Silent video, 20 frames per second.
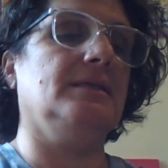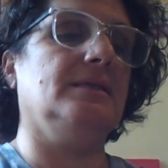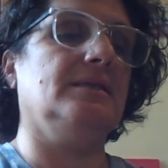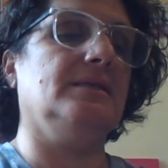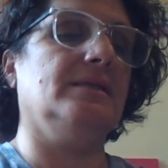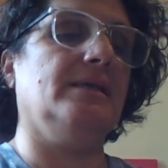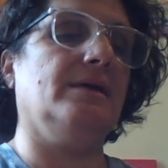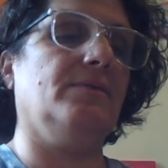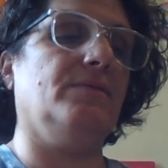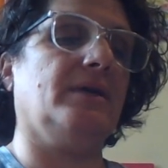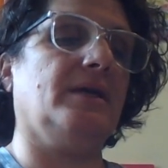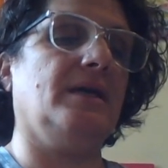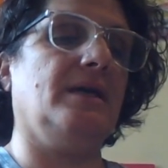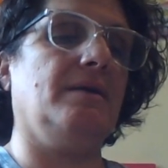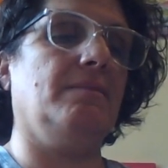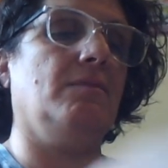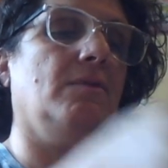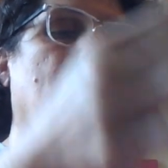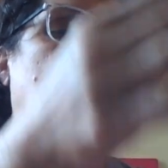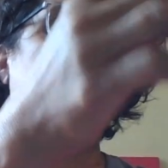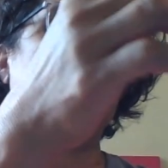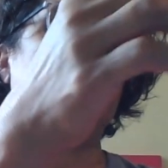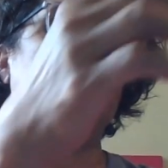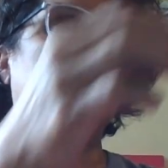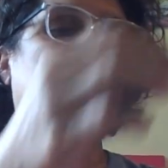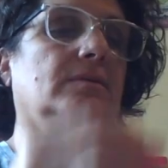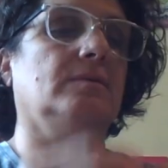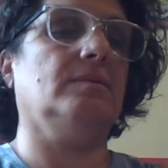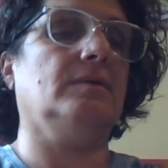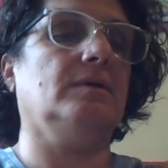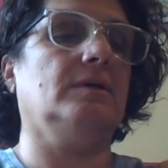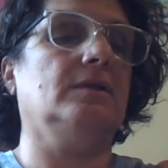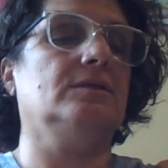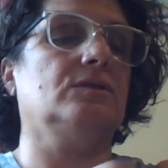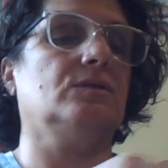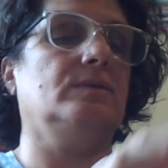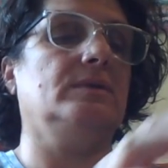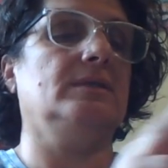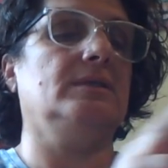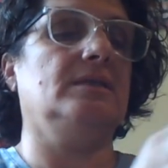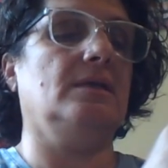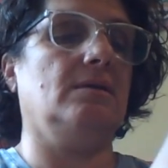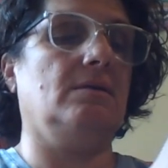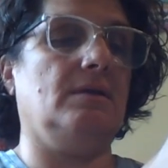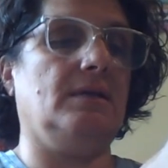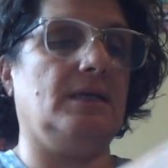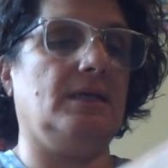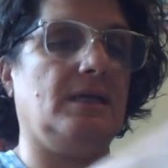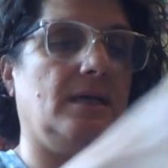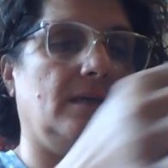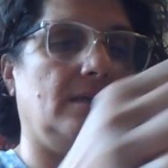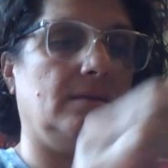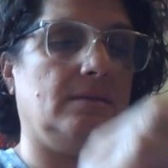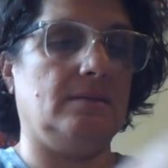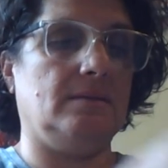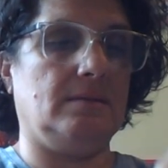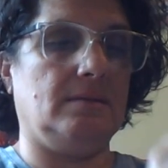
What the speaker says: See, that one came off. So we're going to squeeze that on again.